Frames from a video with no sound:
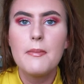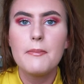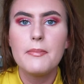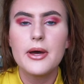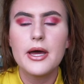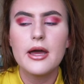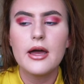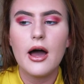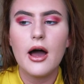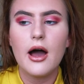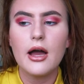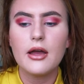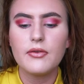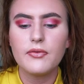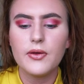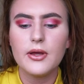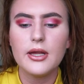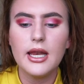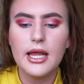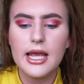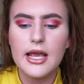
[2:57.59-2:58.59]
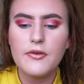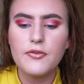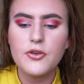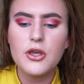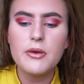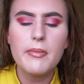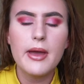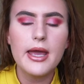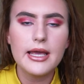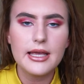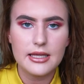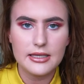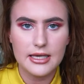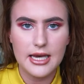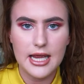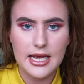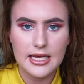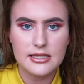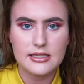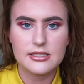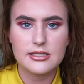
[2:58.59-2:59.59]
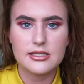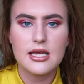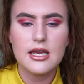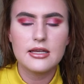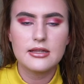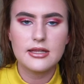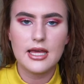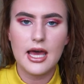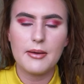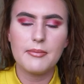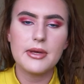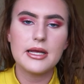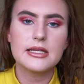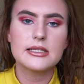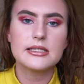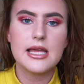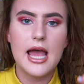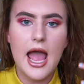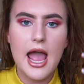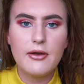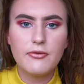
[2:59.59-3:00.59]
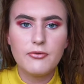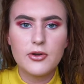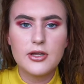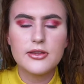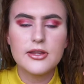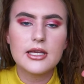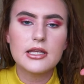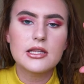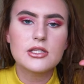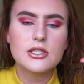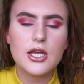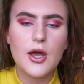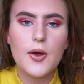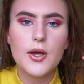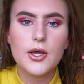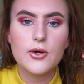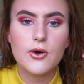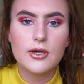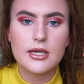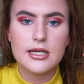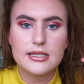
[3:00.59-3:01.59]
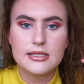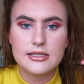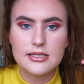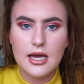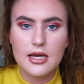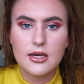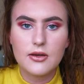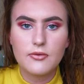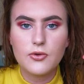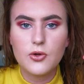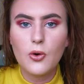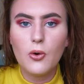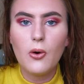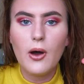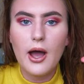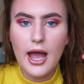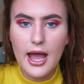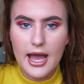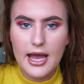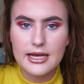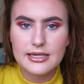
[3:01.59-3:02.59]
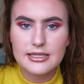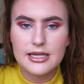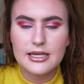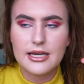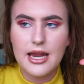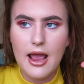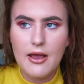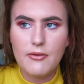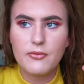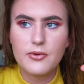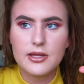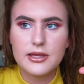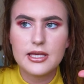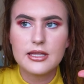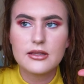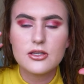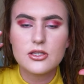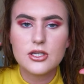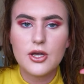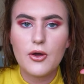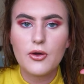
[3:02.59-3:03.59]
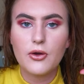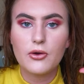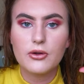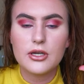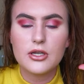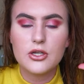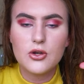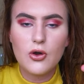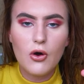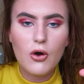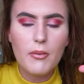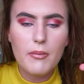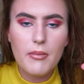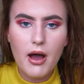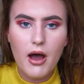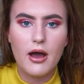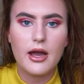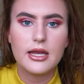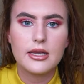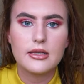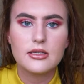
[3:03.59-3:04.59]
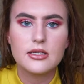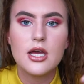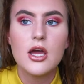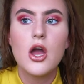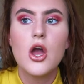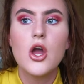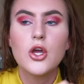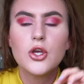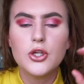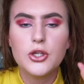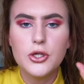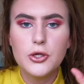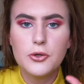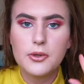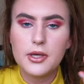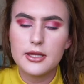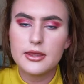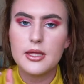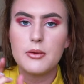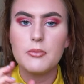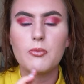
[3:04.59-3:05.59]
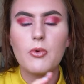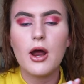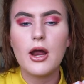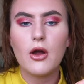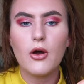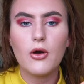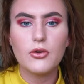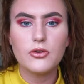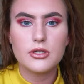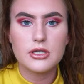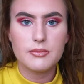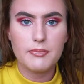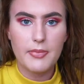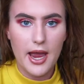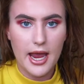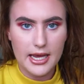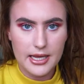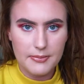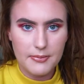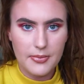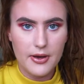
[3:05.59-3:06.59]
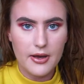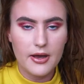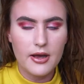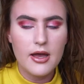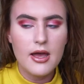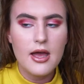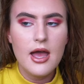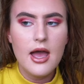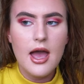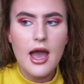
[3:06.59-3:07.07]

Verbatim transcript: But I feel like if you make a list, that means that everything that's going inside of your head and everything that's going on in your mind, you can then write onto paper.